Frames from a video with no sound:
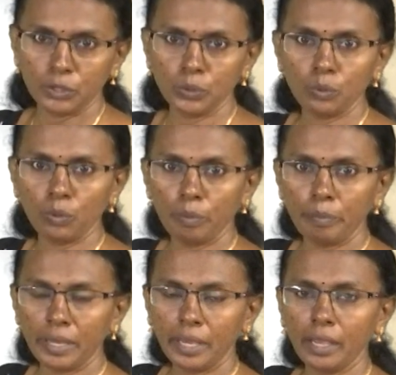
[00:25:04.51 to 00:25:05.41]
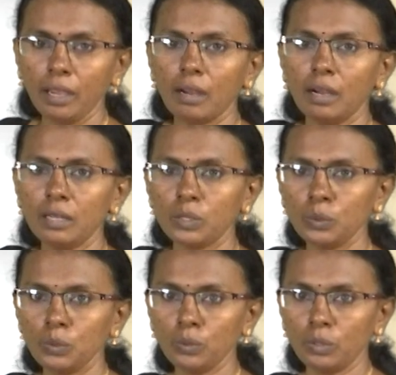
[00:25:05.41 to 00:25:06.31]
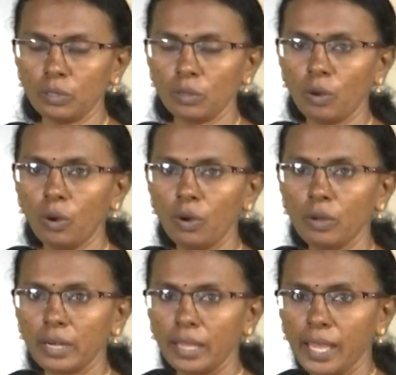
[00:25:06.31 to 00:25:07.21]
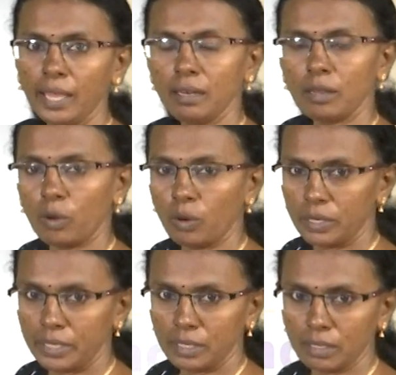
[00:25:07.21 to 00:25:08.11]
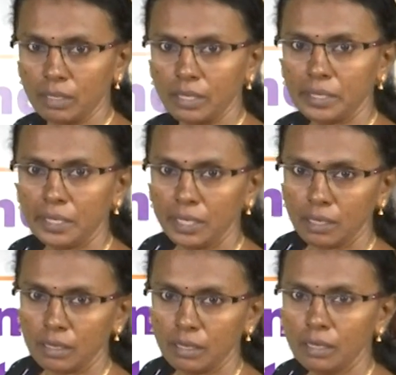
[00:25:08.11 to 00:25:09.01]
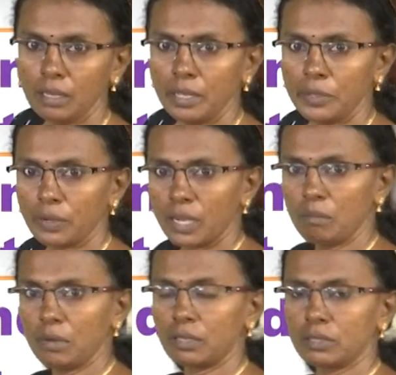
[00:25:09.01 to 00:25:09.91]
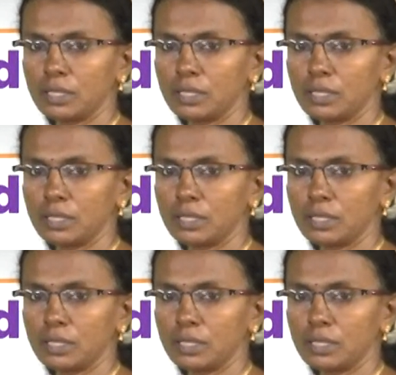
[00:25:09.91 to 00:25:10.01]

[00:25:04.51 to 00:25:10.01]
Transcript: to obey, a rule or an order. Here you come across a